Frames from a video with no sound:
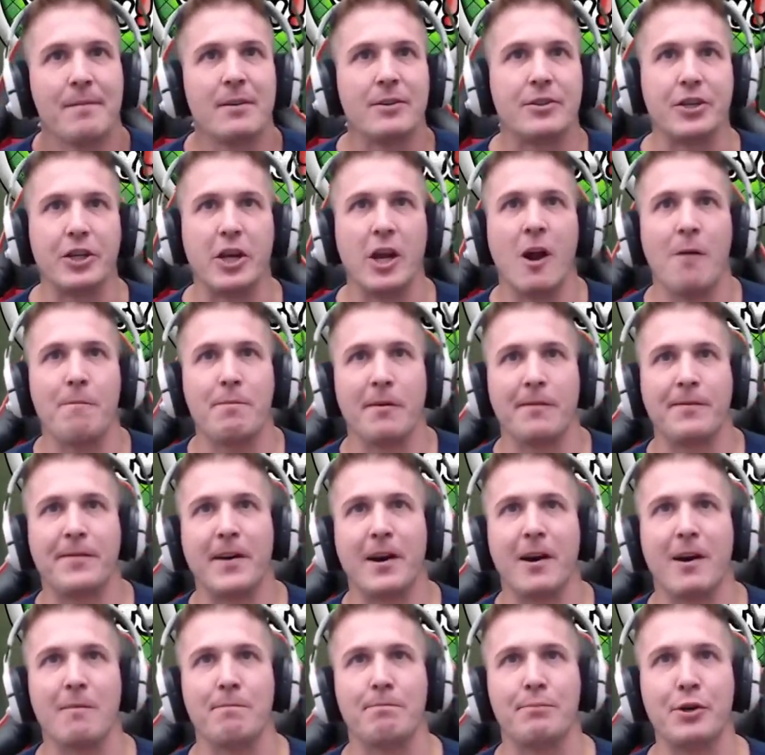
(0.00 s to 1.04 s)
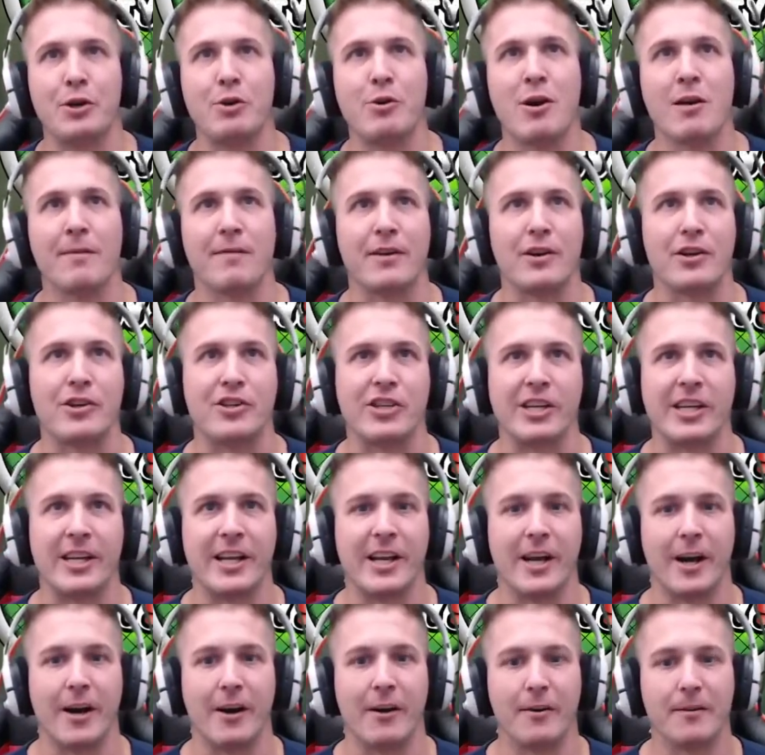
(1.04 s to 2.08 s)
Do you prefer Boo or
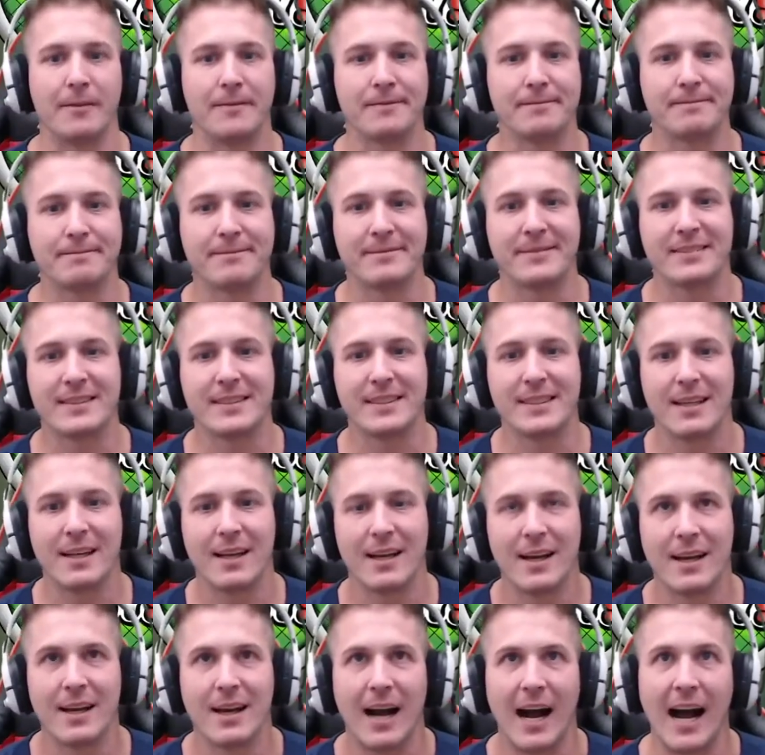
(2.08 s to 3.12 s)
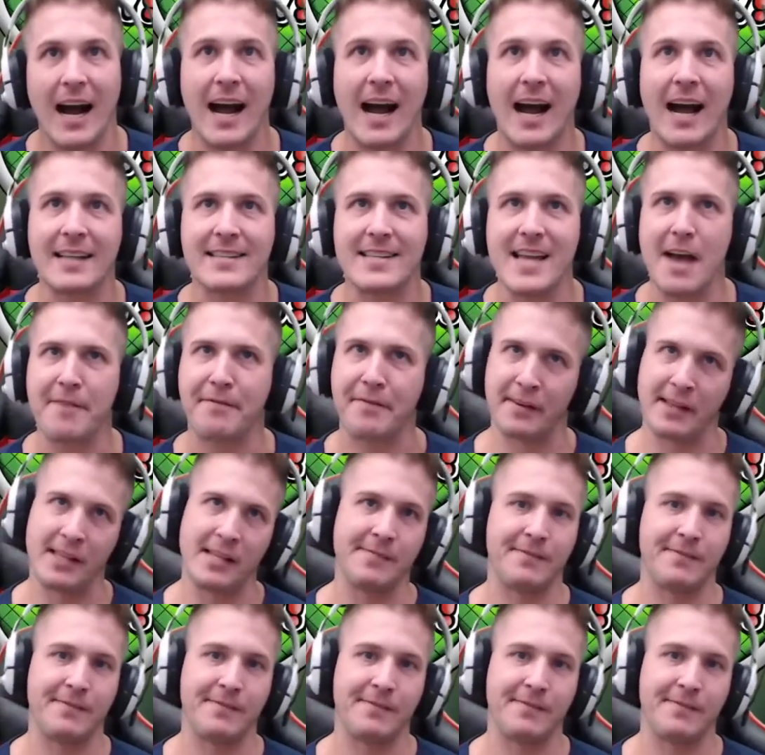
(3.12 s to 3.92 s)
Vegito? Uh, definitely